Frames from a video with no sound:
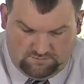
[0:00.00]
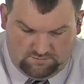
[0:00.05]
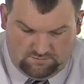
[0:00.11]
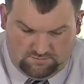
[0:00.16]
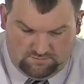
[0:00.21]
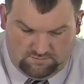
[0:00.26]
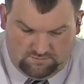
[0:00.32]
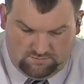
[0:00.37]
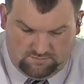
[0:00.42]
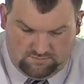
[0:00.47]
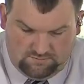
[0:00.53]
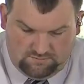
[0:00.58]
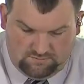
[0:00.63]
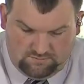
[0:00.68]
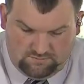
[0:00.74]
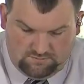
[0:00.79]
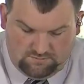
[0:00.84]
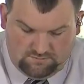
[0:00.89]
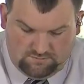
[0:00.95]

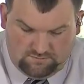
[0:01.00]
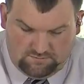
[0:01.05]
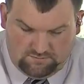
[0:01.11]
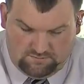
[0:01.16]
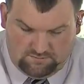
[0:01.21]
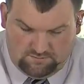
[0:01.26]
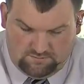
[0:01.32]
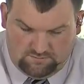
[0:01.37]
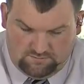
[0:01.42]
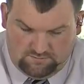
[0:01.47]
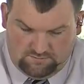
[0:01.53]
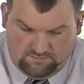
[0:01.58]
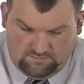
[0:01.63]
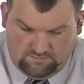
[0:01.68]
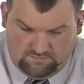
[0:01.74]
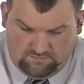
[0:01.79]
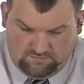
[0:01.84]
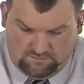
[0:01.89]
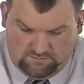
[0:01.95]

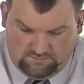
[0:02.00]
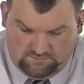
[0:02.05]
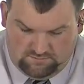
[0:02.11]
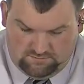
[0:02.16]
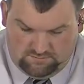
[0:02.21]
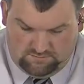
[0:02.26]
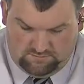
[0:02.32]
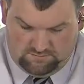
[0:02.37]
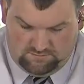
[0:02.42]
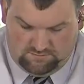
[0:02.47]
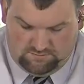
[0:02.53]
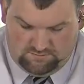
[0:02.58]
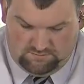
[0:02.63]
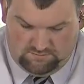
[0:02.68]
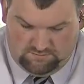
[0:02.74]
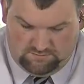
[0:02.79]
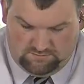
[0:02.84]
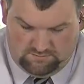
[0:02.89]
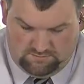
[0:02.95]

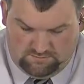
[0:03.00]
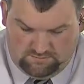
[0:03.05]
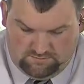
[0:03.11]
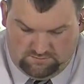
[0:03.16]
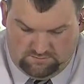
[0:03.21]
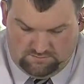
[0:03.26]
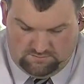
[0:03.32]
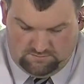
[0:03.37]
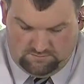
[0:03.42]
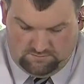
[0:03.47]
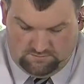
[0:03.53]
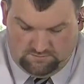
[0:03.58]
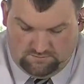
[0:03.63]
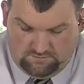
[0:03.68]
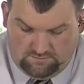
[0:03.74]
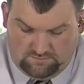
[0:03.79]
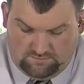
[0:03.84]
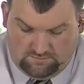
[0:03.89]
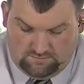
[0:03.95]

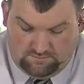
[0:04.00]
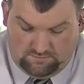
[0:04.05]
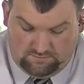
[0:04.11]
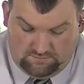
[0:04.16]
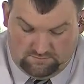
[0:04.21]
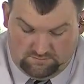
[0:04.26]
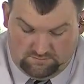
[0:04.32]
[no speech]